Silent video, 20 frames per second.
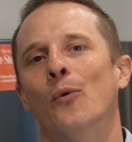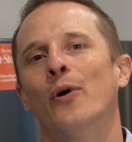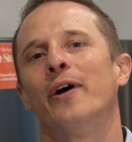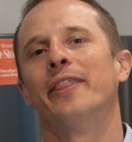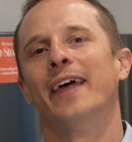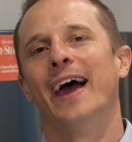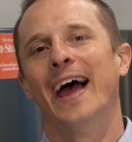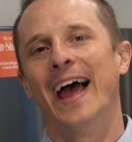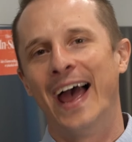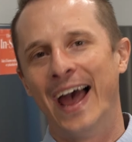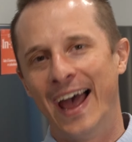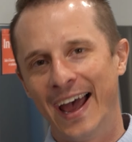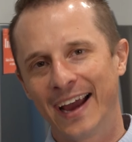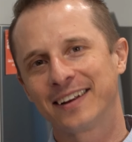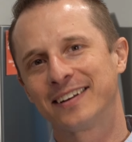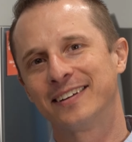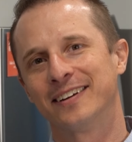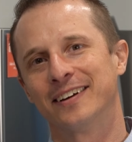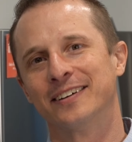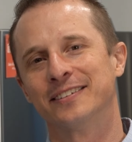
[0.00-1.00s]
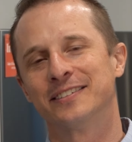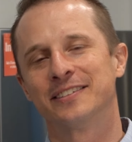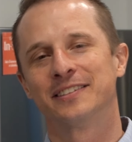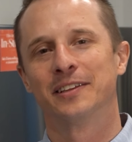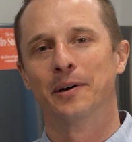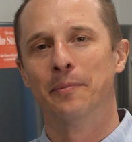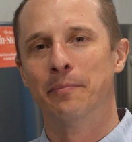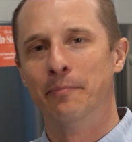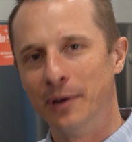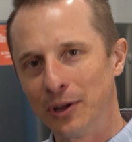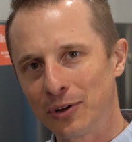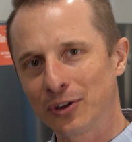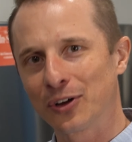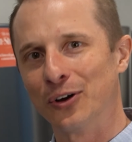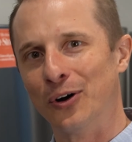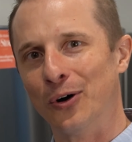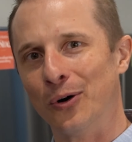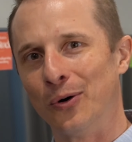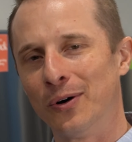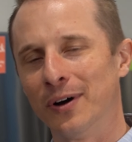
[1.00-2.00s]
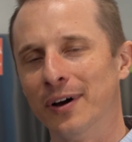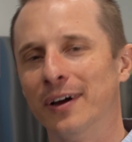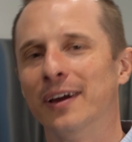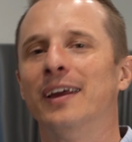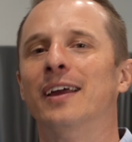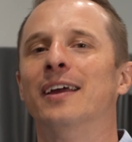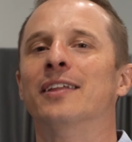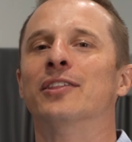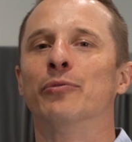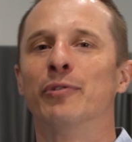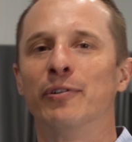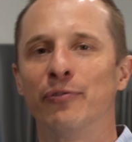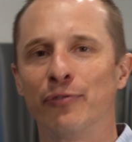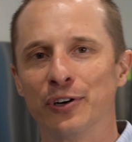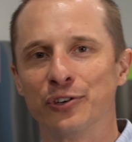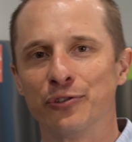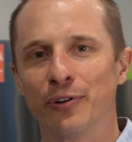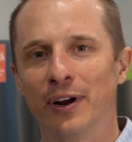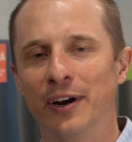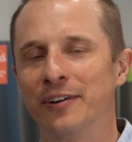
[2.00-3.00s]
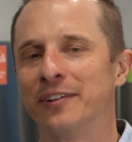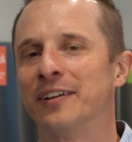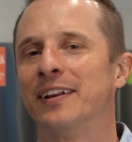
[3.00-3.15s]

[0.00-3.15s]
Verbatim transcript: where the heck does the milk go in the refrigerator?